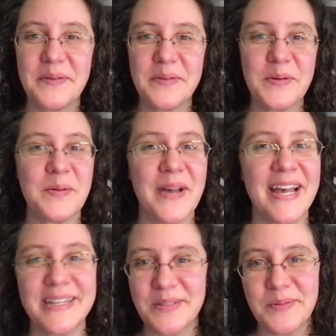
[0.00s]
So
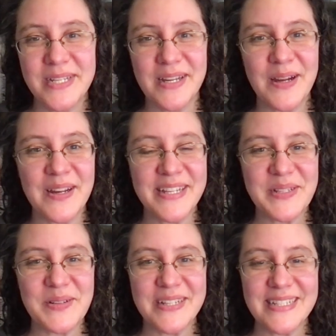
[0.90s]
as we are
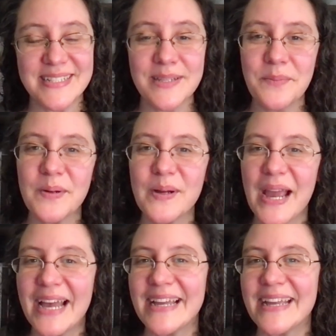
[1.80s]
entering December,
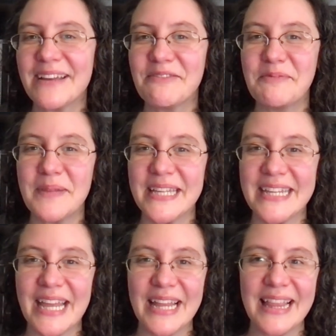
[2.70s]
I have
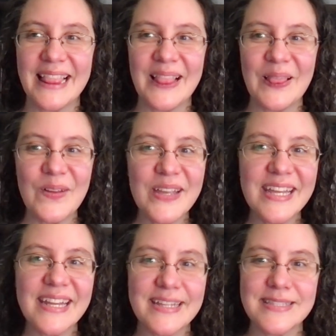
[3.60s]
been
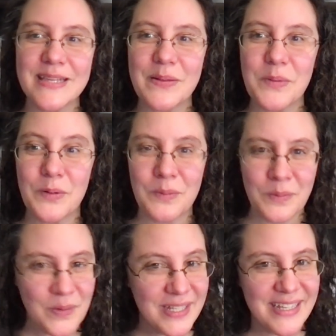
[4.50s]
looking at some
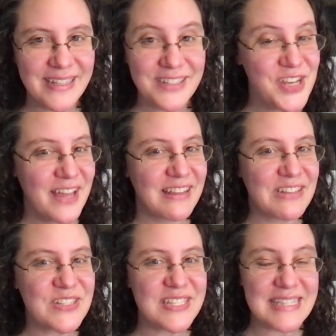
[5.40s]
reading
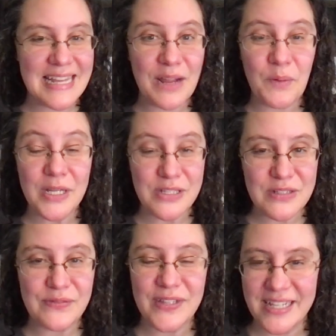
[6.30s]
challenges that I want to do
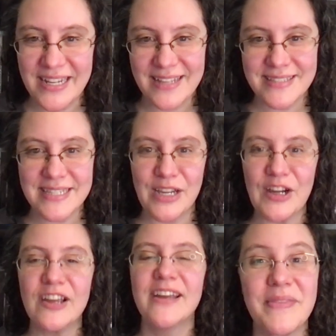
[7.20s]
for the next
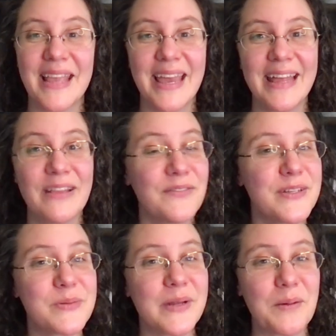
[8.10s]
year. And the
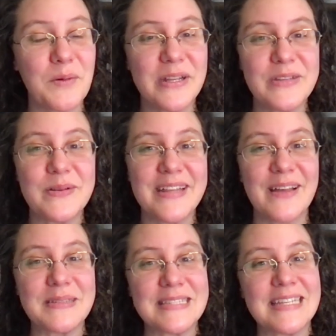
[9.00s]
first one I'm going to
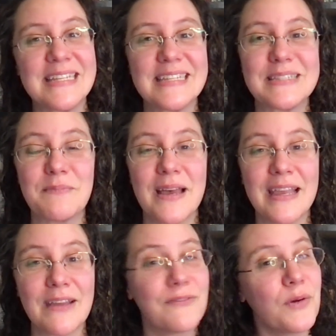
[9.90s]
announce is
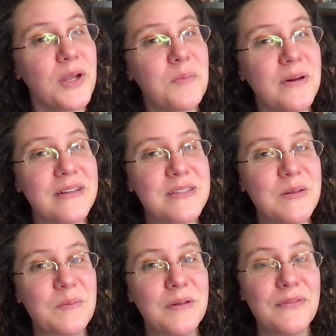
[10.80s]
my 40 books
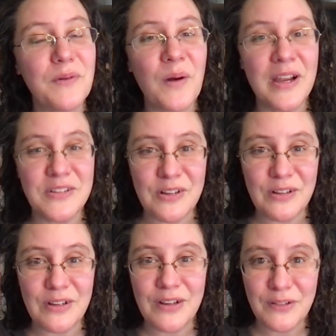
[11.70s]
before I
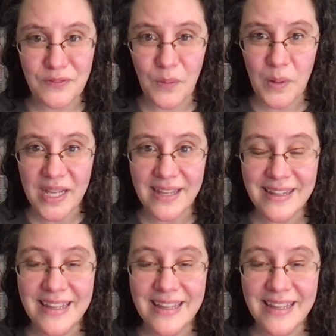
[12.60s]
turn 40.